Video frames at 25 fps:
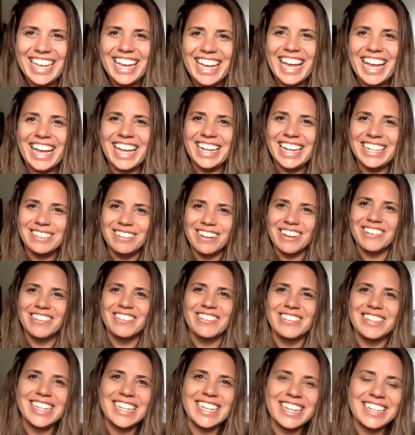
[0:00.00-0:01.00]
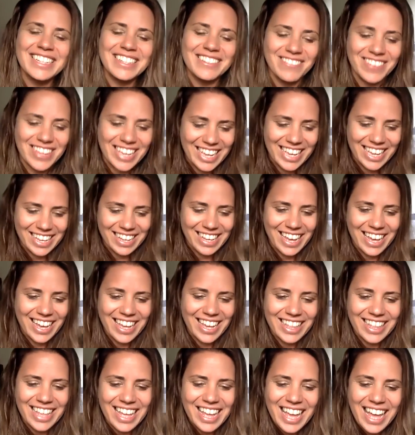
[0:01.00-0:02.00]
that's probably going to be
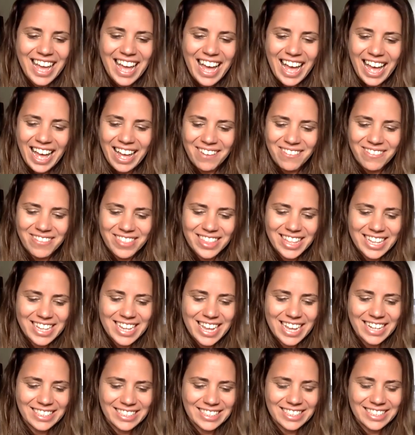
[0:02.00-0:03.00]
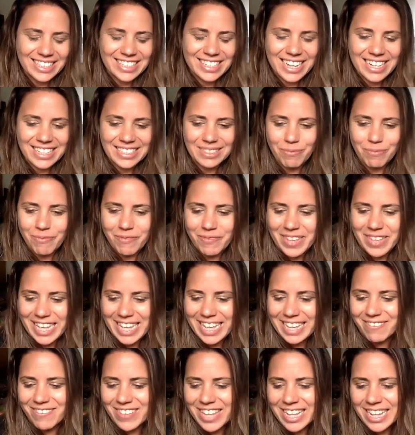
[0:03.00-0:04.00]
yeah, um, the next next
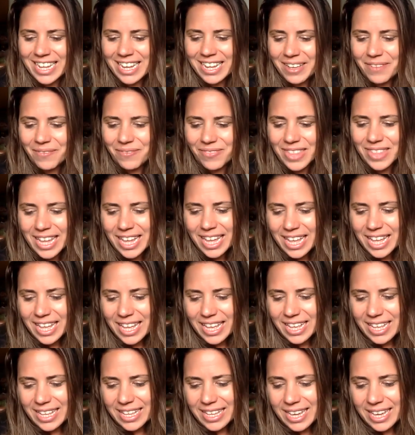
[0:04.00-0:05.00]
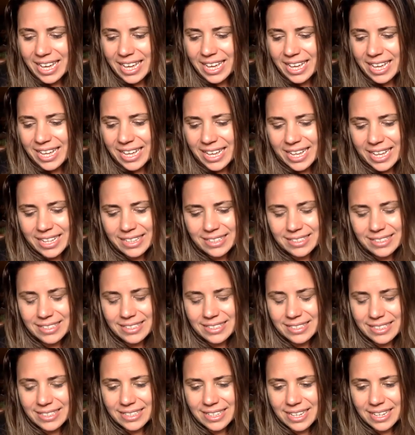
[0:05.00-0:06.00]
bit. But um, yeah,
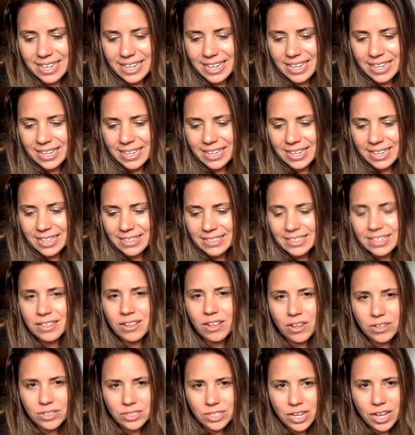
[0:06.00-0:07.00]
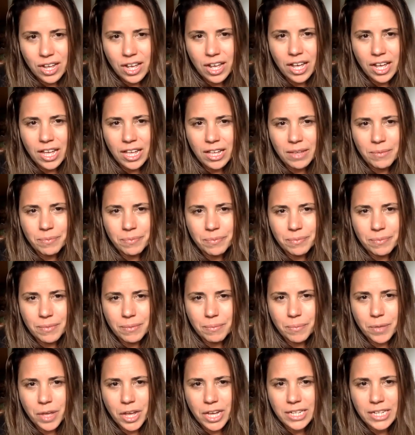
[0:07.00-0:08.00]
it's he. It's a long time
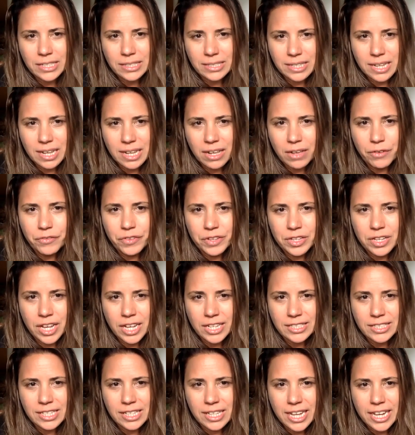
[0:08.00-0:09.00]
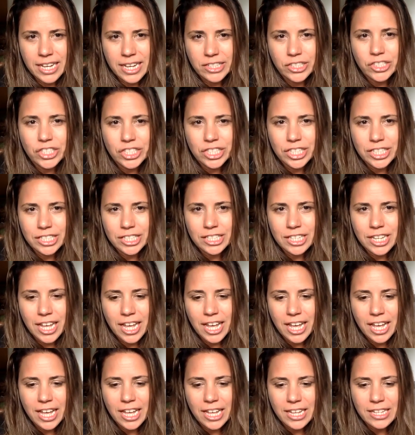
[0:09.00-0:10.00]
by yourself in isolation,
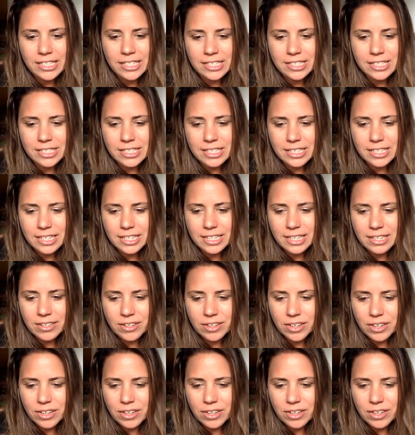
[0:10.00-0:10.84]
and you know